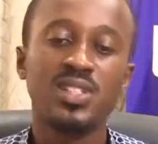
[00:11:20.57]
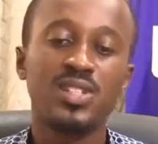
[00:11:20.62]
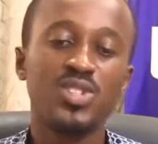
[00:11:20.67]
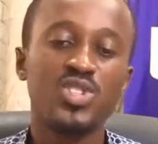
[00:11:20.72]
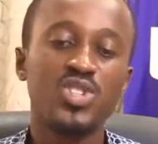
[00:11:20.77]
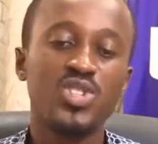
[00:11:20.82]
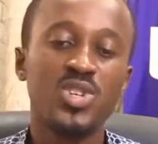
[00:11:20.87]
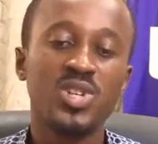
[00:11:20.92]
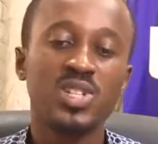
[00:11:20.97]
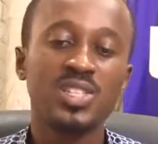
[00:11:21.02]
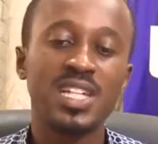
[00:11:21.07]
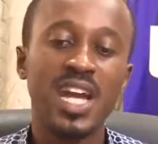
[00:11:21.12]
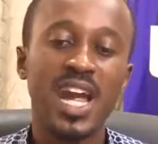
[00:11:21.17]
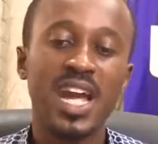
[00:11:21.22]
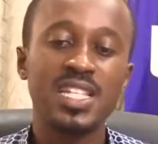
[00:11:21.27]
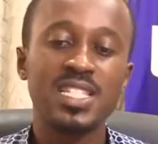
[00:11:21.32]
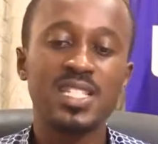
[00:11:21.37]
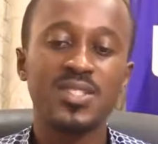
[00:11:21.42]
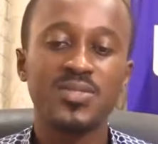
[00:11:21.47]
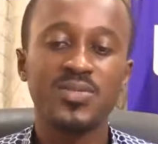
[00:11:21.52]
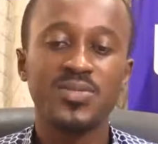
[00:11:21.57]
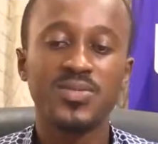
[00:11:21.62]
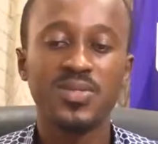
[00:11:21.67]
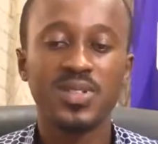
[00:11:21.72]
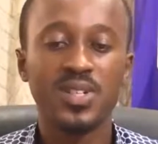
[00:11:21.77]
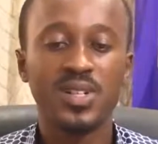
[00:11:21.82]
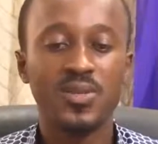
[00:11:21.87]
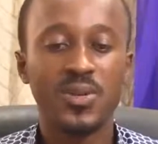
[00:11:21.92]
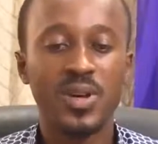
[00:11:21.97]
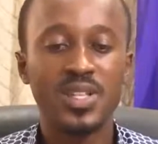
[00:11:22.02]
Union directive
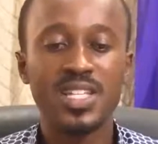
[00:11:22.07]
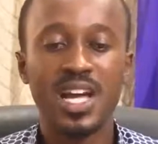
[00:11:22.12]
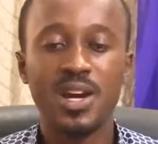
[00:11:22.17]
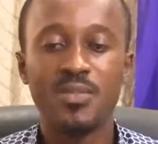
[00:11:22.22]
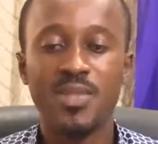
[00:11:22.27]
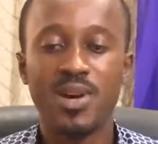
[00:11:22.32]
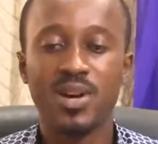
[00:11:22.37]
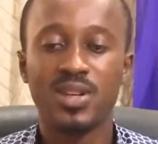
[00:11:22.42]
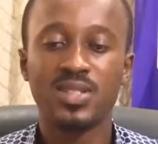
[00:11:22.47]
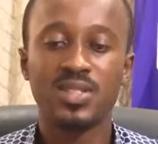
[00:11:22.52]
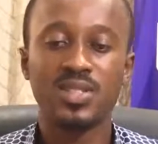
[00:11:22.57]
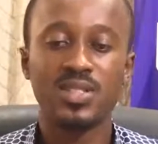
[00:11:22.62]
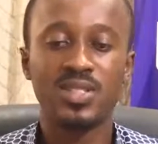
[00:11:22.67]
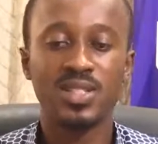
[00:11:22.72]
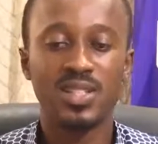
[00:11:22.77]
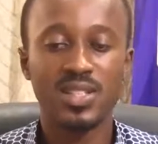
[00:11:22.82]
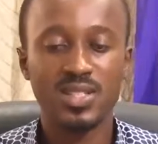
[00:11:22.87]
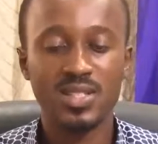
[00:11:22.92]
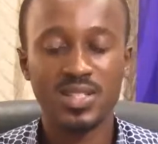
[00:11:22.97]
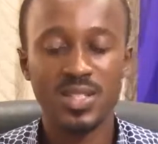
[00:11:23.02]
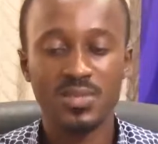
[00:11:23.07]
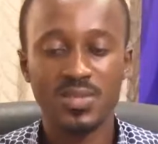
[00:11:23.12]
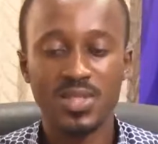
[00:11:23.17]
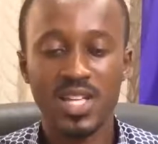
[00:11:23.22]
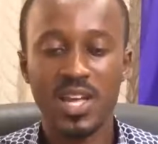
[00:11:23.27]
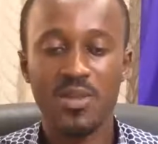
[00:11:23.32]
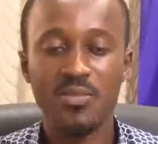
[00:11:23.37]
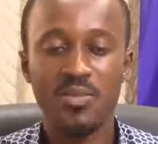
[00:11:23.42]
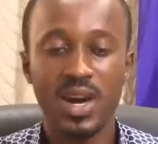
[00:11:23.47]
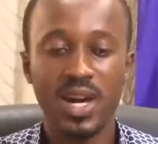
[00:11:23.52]
went about some
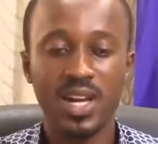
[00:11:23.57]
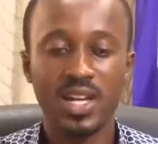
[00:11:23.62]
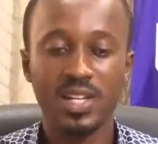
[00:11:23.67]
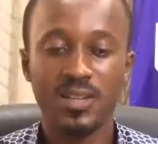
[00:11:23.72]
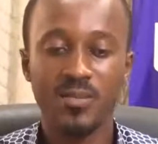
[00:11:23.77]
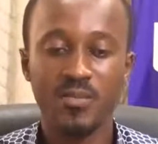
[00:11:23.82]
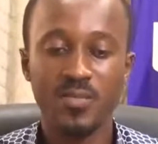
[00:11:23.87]
time back.